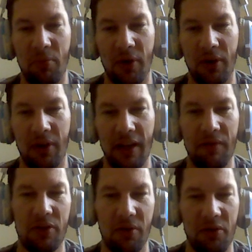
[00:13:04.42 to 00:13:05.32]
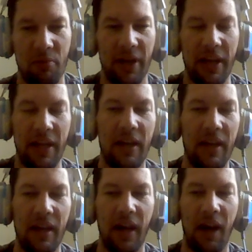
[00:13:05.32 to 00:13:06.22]
burger. Like if you told your buddy,
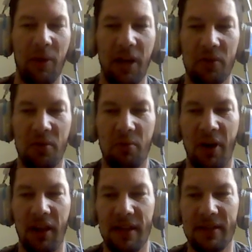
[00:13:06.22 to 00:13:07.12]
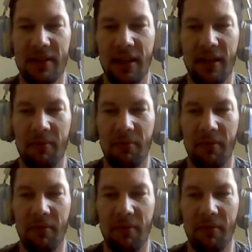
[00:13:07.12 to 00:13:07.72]
I went out to a bar last night.